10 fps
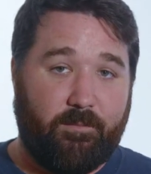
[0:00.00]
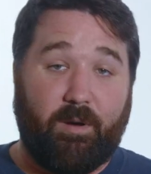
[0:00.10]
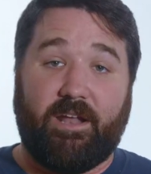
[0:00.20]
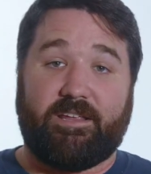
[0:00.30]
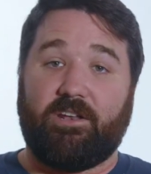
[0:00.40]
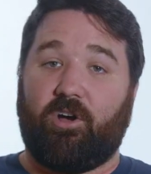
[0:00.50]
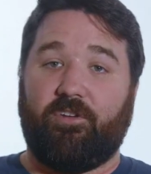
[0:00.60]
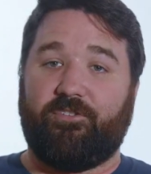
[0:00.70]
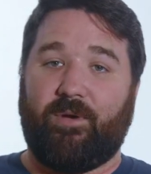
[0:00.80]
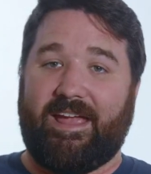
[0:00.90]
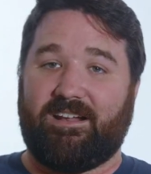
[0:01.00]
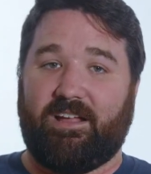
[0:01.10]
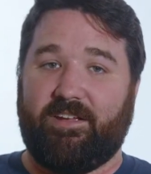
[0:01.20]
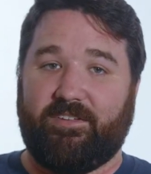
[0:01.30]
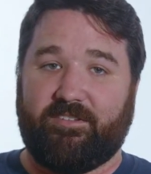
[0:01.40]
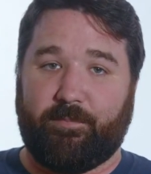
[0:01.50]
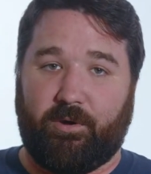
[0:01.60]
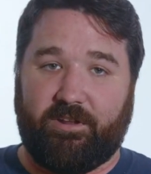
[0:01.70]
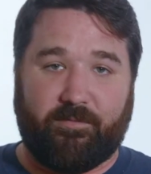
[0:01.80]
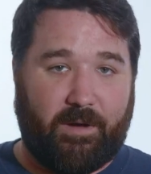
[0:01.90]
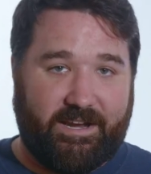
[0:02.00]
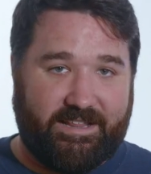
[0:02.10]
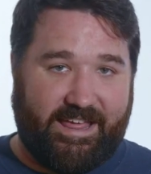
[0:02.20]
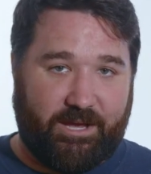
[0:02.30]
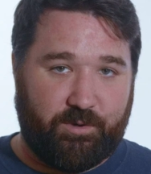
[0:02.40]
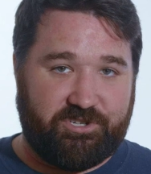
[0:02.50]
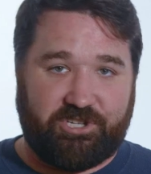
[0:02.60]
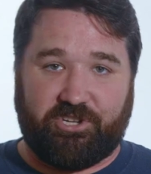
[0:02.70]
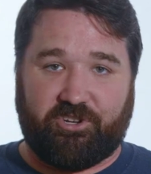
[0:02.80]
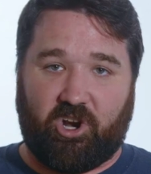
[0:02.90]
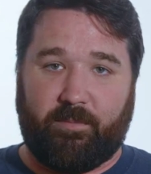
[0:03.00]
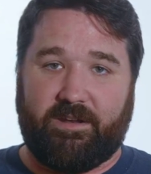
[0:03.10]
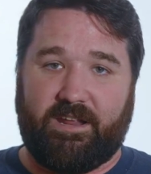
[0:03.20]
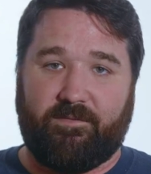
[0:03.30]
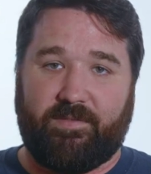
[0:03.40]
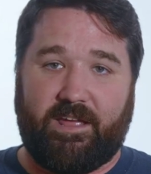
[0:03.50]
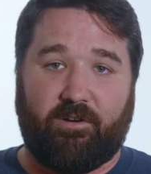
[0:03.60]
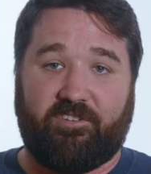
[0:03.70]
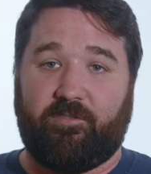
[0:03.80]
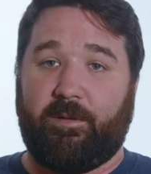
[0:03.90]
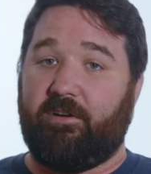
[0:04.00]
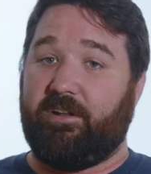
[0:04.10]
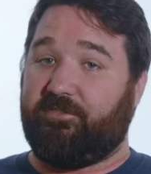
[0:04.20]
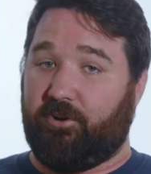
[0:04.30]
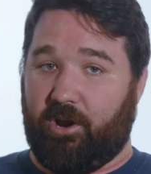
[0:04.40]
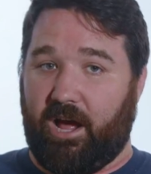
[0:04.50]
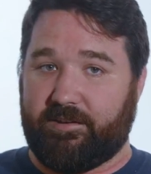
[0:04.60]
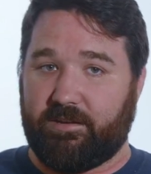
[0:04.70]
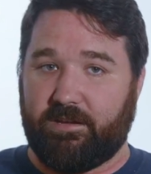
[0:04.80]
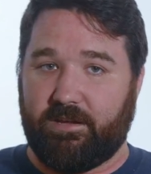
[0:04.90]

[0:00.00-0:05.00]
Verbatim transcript: but can also analyze its opponent's body language to determine if they are experienced or not.